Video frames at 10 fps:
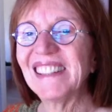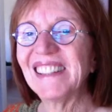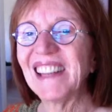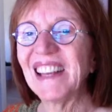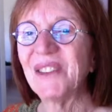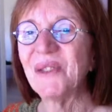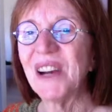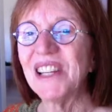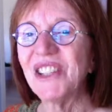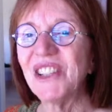Okay,
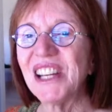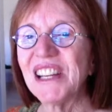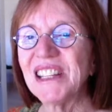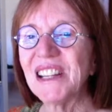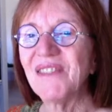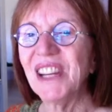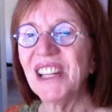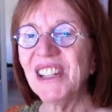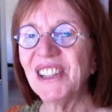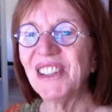questions. Let me
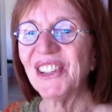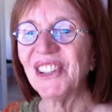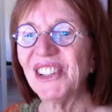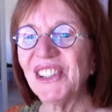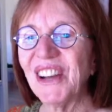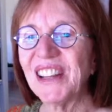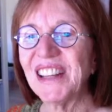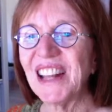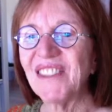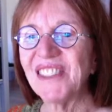look through. I
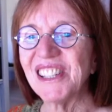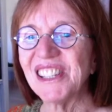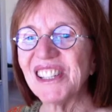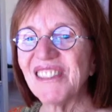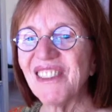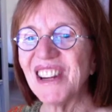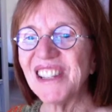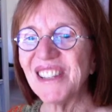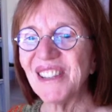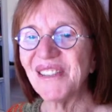think that was just the one
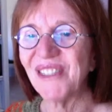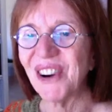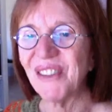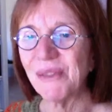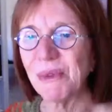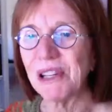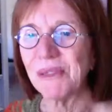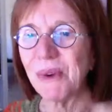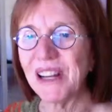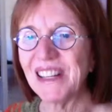so far.
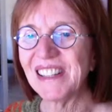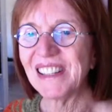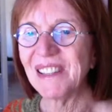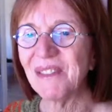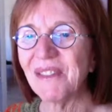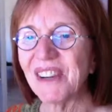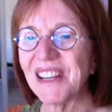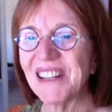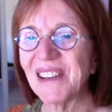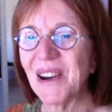Everybody's waiting to see what we're going
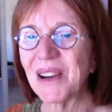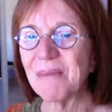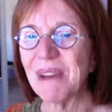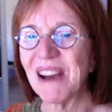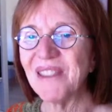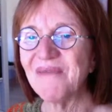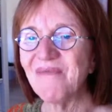to talk about.